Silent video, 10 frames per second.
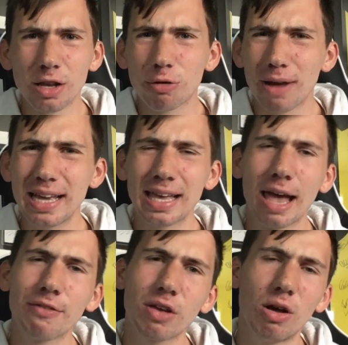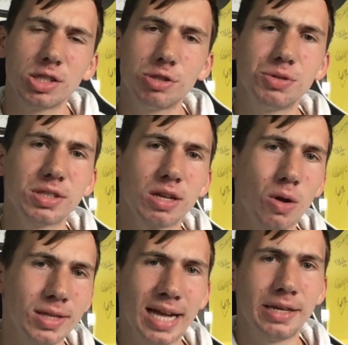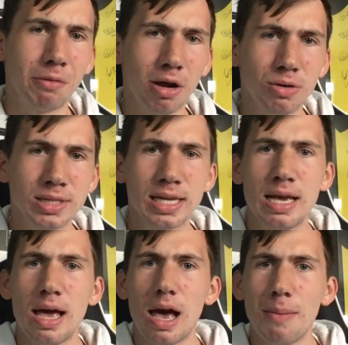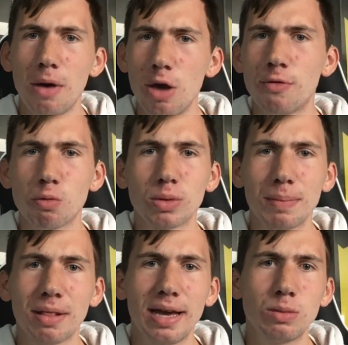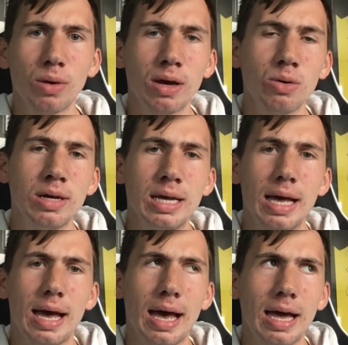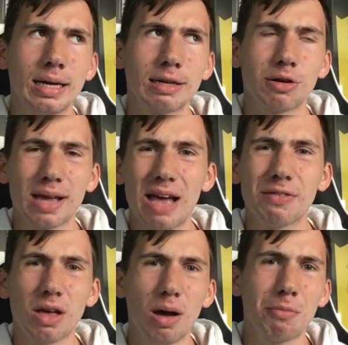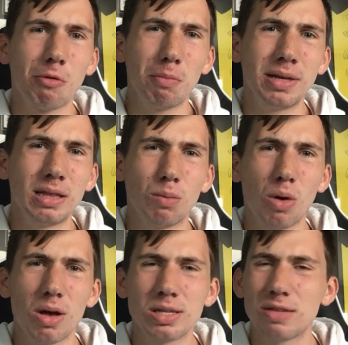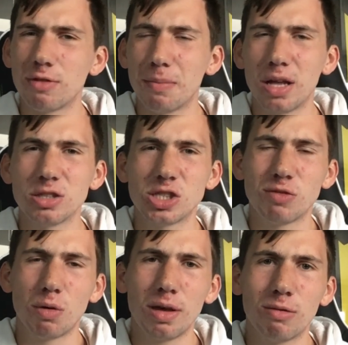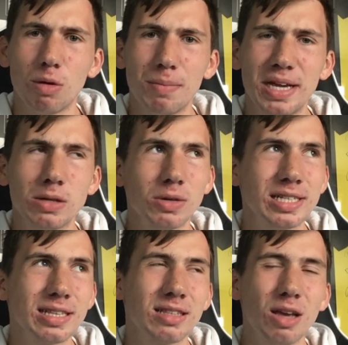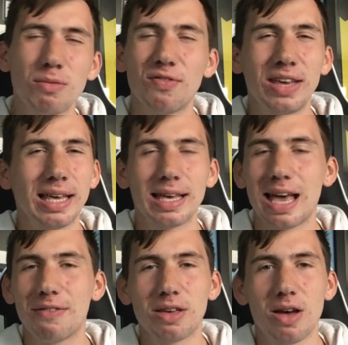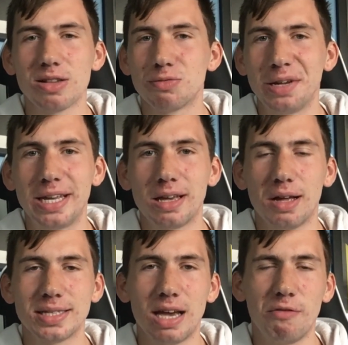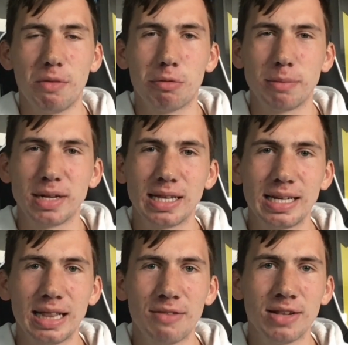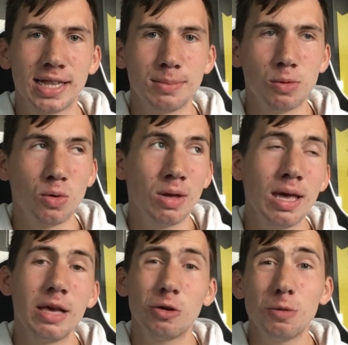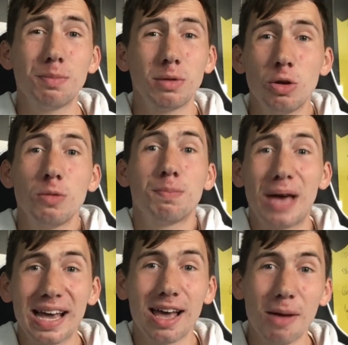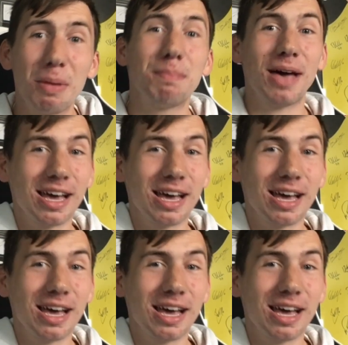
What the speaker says: Craig Cathcart, Schuster Kong, Danny Rose. Overall, they played well. Cathcart probably the worst of the bunch, if we're being honest. I don't think Cathcart's really cut out for Premier League level anymore. Good backup